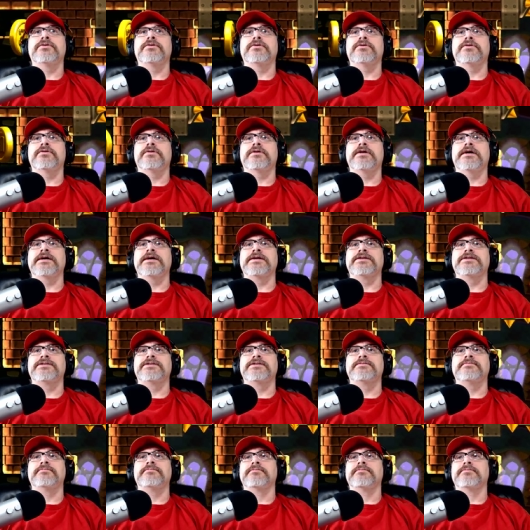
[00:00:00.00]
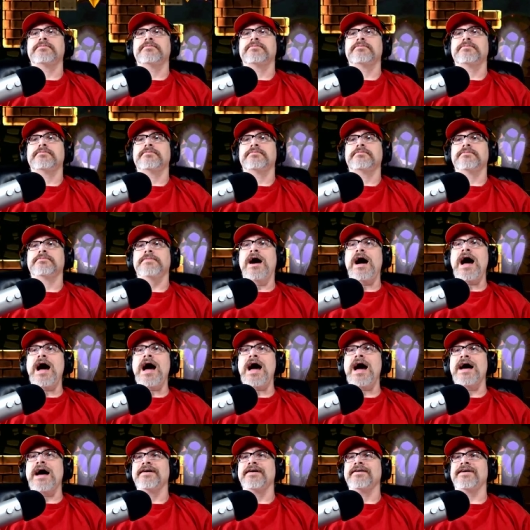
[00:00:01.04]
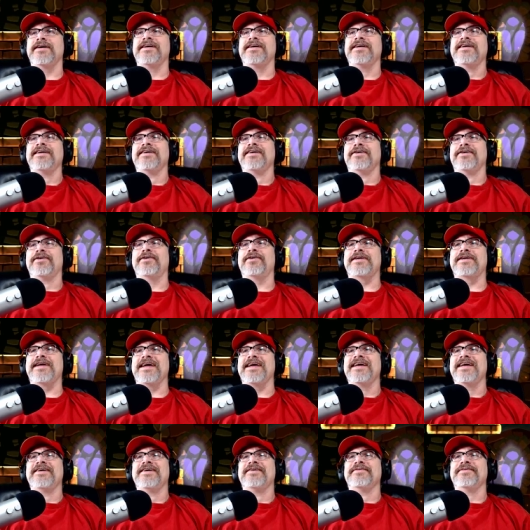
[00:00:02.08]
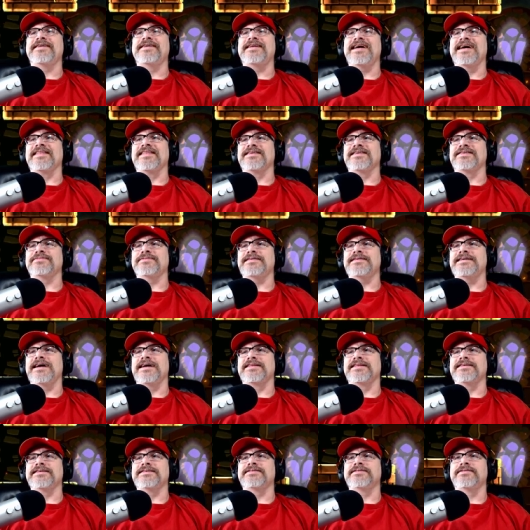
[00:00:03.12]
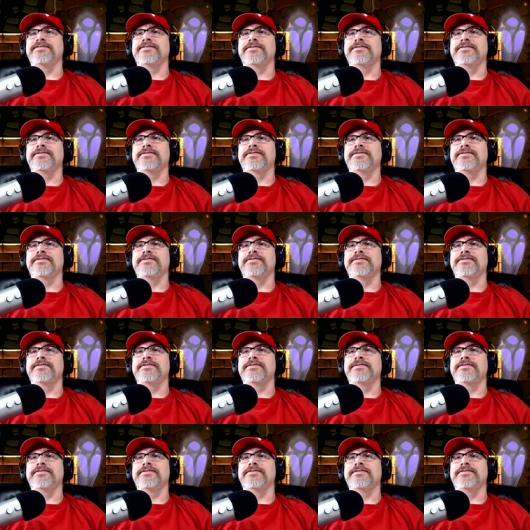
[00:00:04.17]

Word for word: Oh, I. Ah! Okay, we got this. We got this.